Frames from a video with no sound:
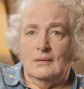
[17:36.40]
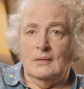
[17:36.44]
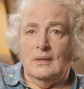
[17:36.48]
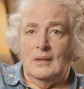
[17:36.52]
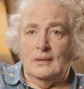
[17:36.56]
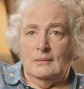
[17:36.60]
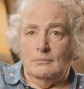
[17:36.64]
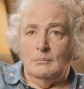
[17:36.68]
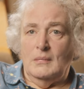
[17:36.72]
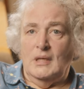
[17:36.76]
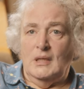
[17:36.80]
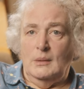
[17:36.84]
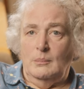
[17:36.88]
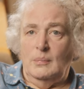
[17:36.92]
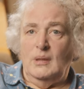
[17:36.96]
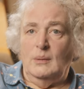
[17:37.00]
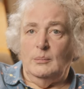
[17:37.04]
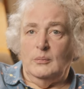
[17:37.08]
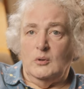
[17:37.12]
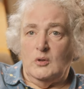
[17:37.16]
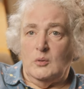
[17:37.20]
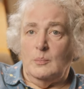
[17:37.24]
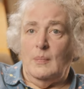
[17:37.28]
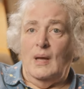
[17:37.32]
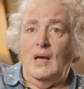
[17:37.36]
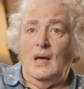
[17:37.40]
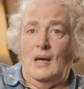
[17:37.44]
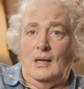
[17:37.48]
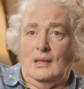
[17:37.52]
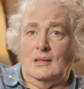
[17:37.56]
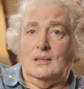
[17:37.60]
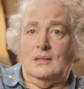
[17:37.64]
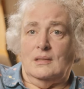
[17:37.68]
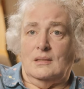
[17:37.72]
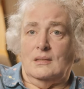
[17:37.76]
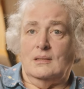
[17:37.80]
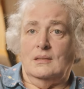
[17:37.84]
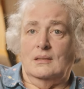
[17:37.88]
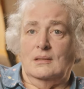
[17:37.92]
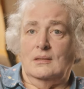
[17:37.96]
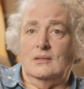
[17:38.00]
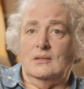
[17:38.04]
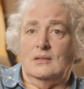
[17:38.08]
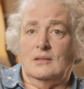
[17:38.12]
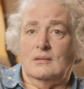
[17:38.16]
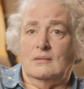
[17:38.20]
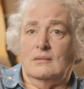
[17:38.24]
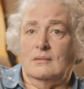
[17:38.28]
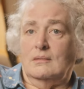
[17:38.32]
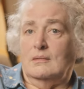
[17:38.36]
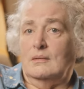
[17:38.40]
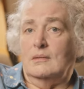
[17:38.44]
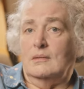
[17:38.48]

that many people's backs is